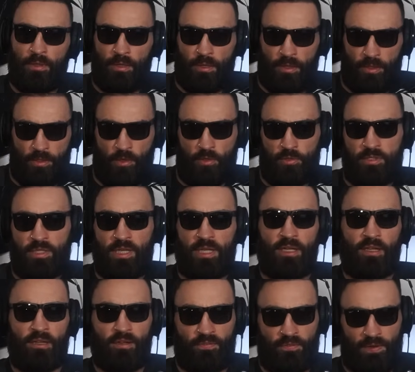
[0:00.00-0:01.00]
Thursday
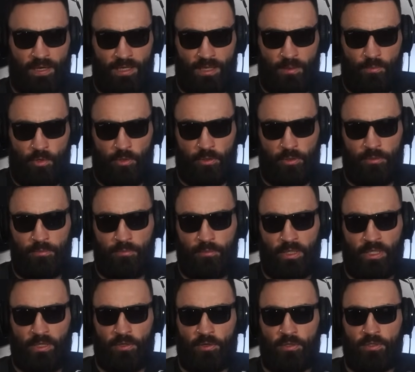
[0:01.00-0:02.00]
into the Friday morning
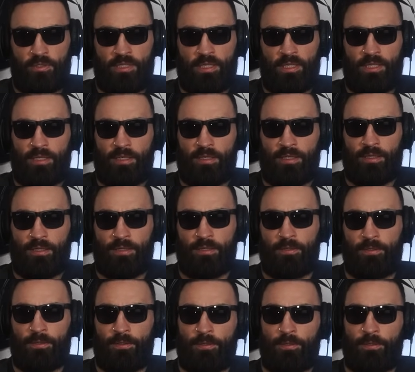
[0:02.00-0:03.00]
because of the
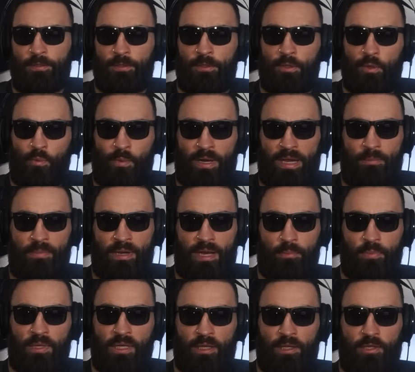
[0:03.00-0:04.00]
weight
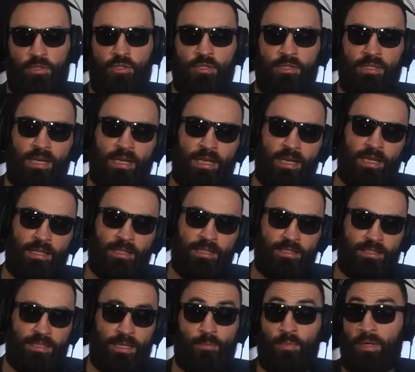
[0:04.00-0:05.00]
manipulation, and then the
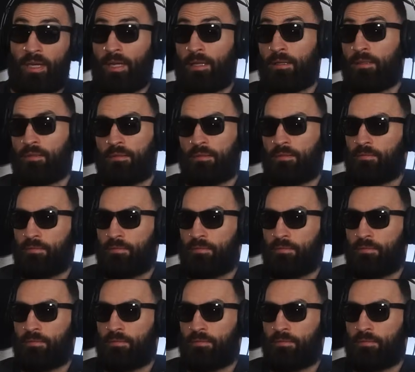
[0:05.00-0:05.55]
same again.